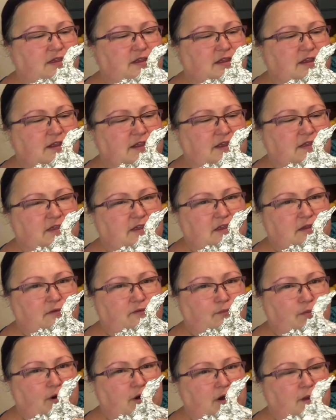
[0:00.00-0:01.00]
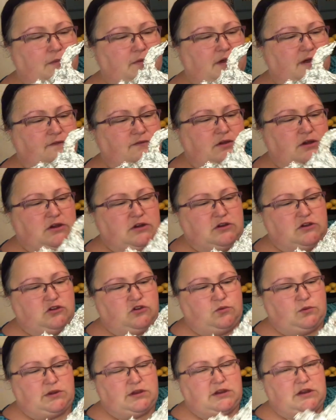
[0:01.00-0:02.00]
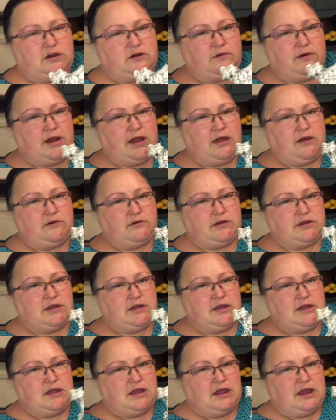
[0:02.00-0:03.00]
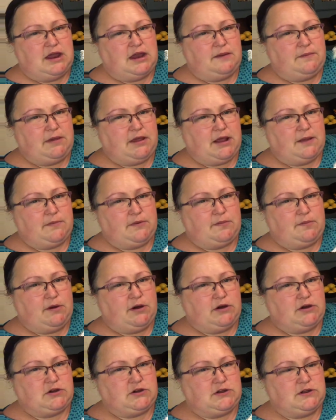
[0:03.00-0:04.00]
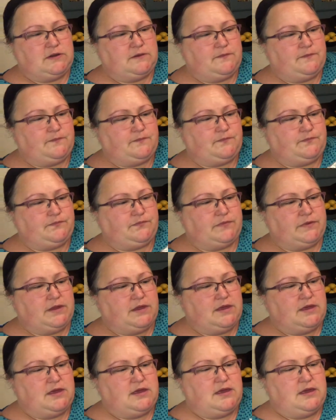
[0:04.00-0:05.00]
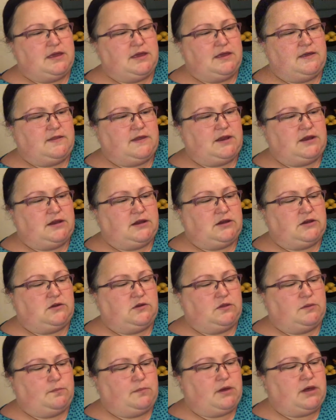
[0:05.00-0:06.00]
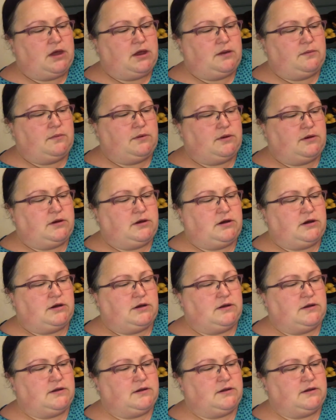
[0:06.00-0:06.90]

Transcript: let's say this part comes off, you can just twist it around and it becomes part. Then you're going to do the bottom part.